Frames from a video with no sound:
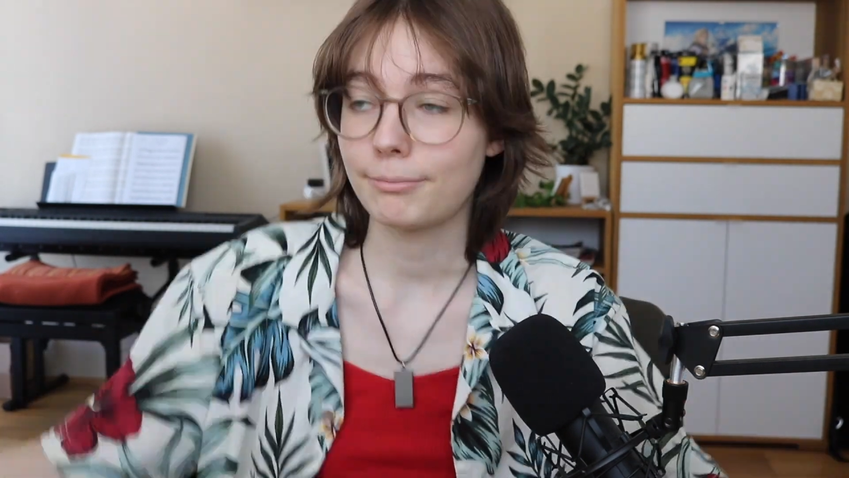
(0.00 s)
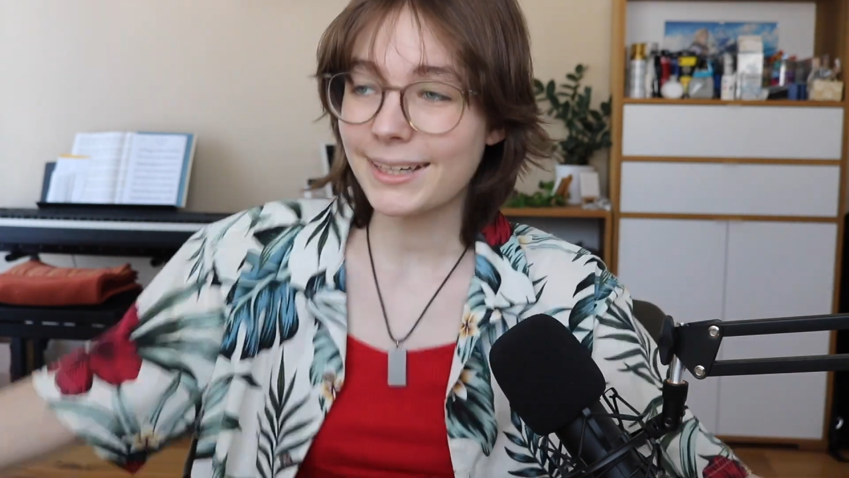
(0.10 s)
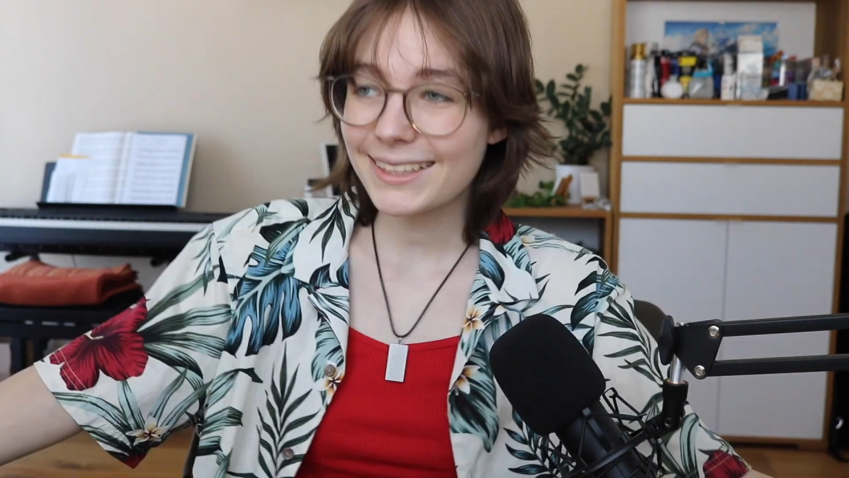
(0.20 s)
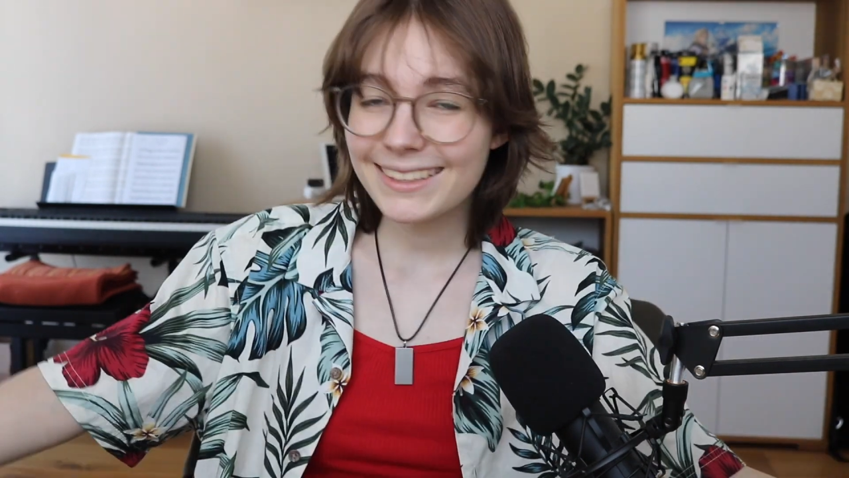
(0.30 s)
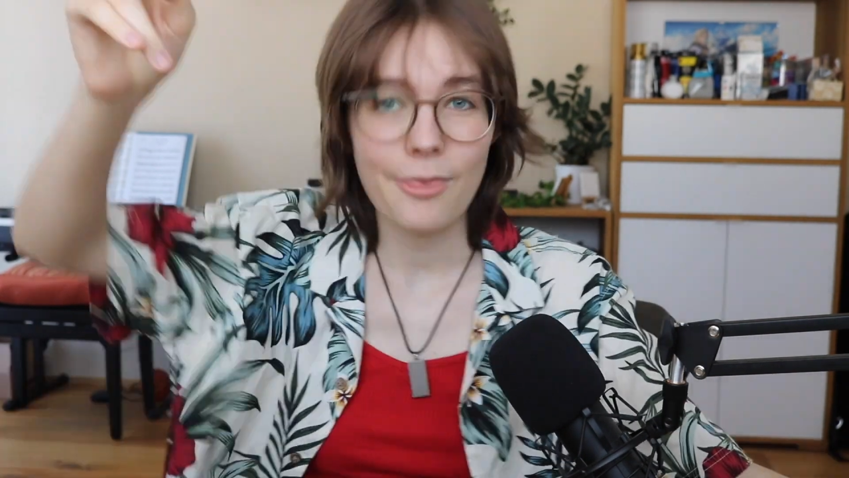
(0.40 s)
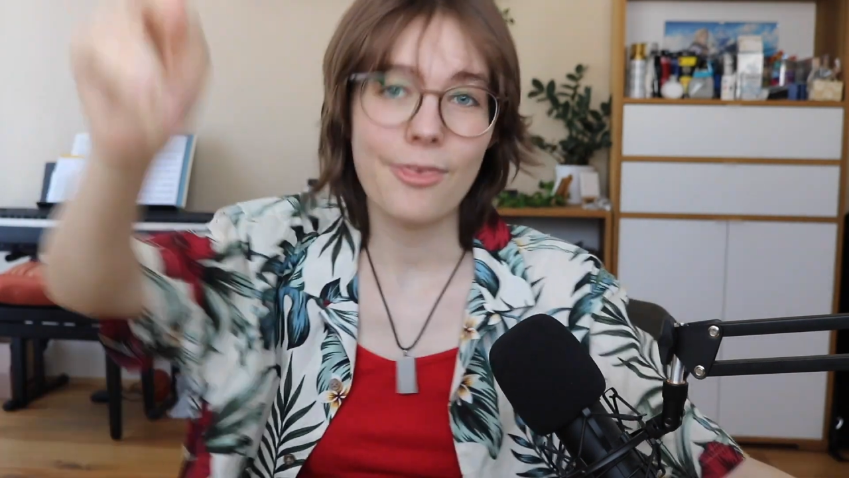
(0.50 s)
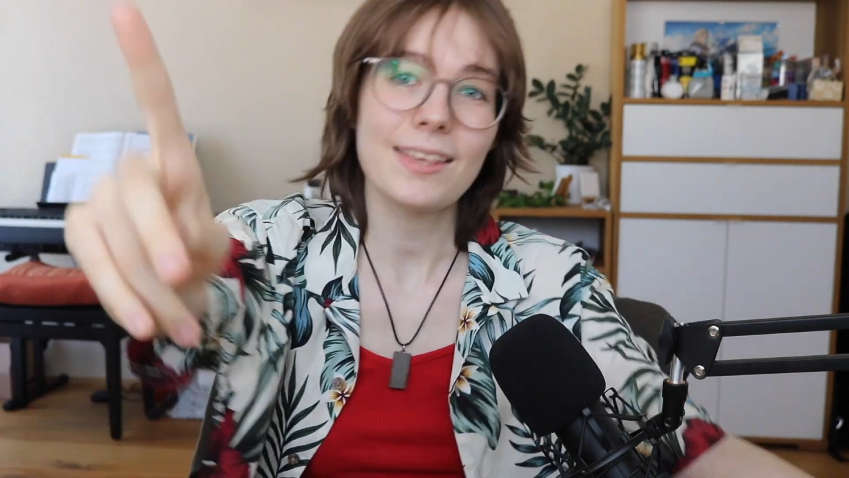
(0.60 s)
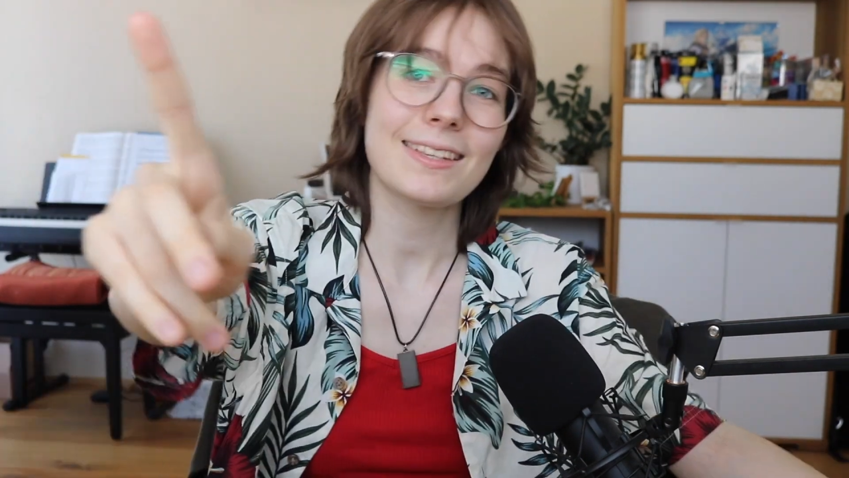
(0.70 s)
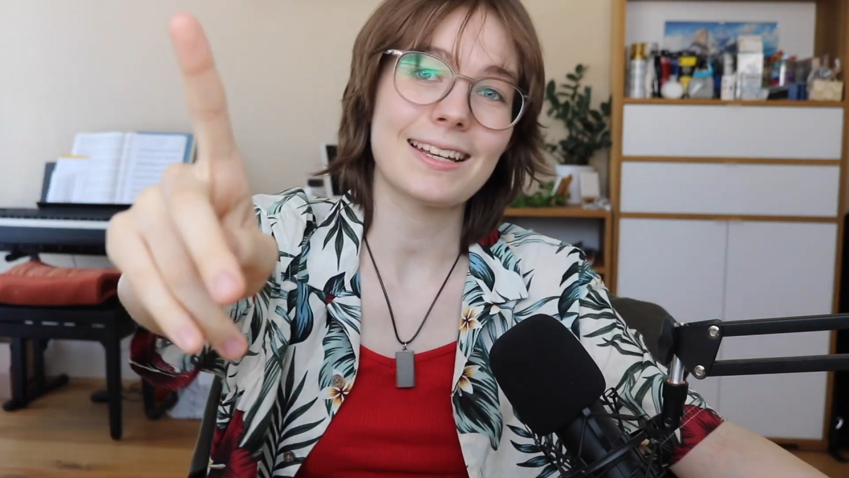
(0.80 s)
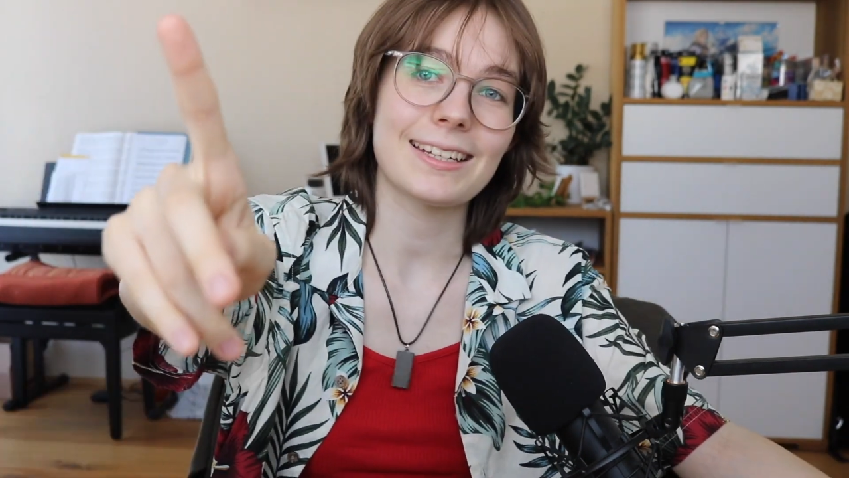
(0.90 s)
but
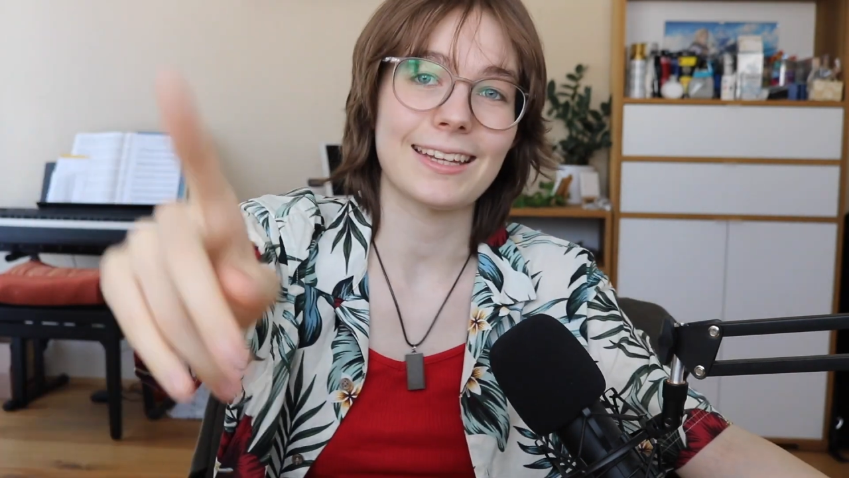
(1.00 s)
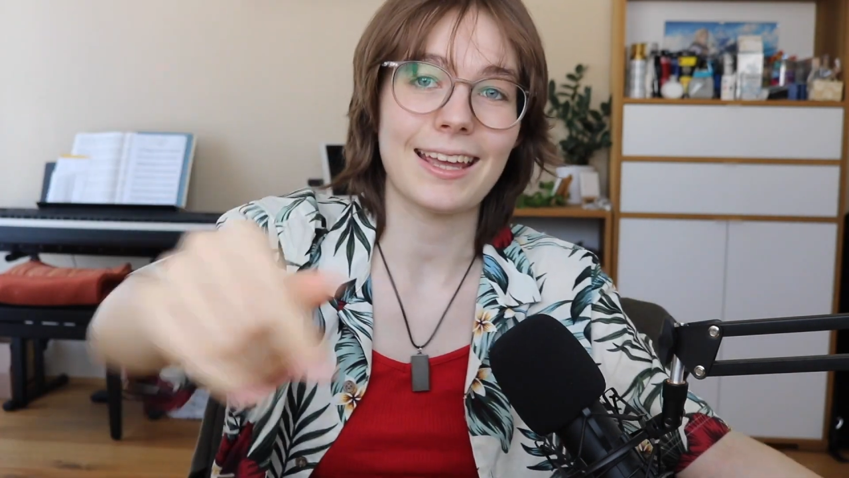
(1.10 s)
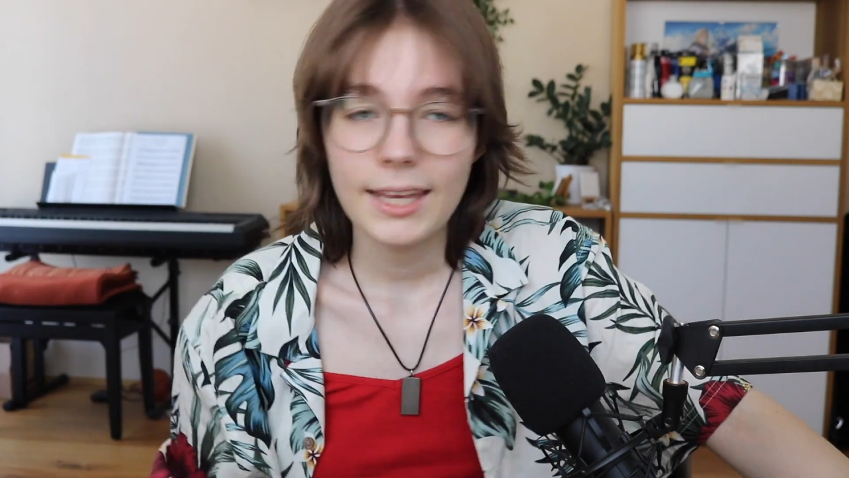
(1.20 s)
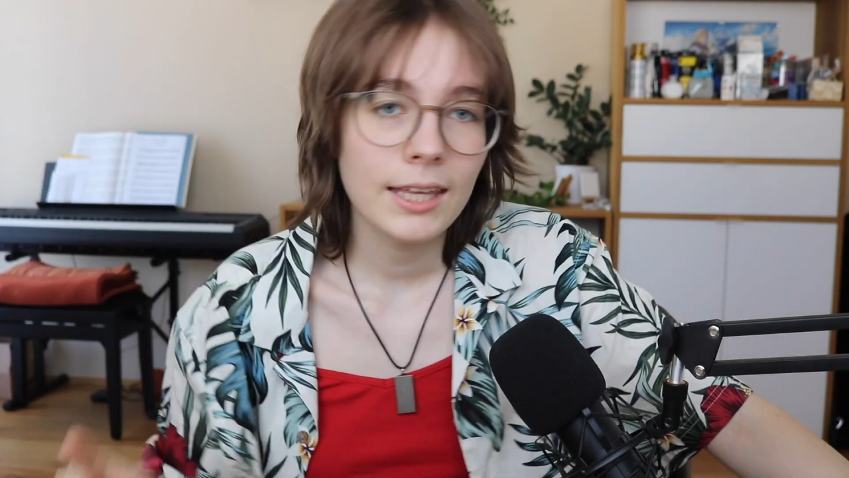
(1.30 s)
this Sunday